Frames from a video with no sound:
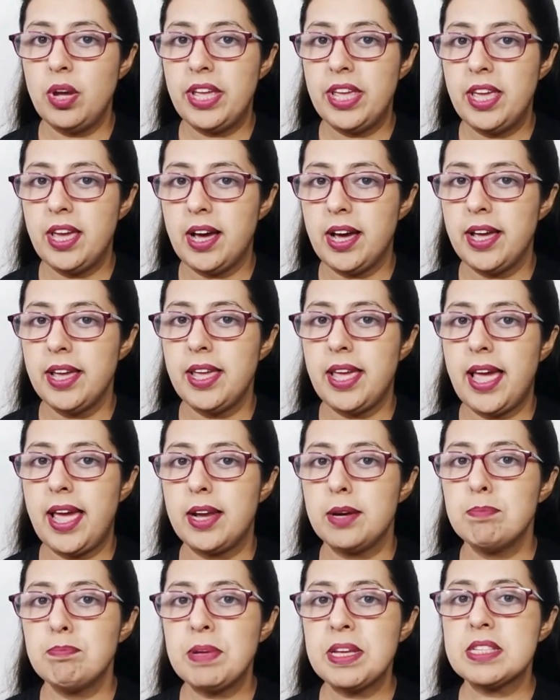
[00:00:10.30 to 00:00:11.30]
AI
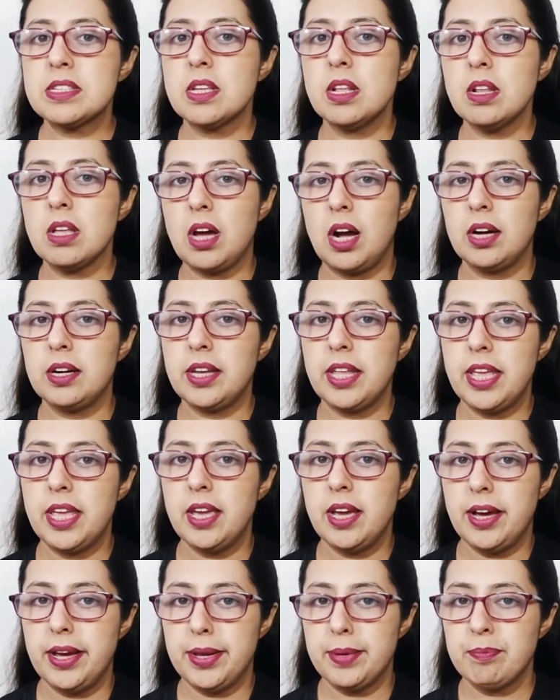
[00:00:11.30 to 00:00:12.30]
and Pixelcut
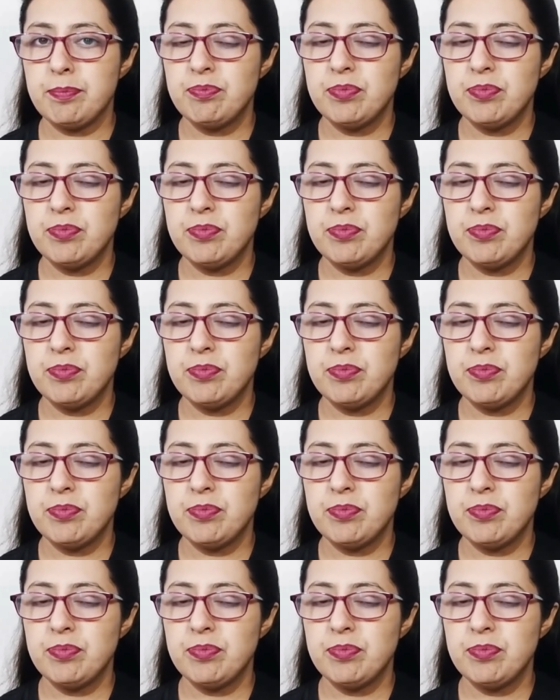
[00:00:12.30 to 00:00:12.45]
AI.